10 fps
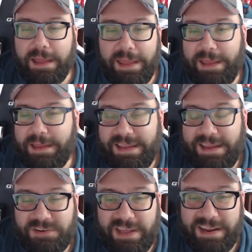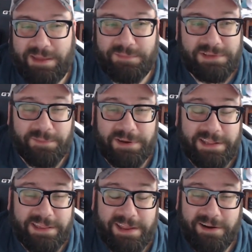And yeah, just kind of kept dumping it
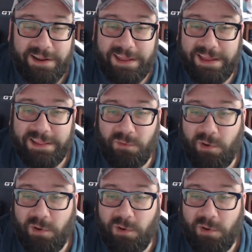in there, and the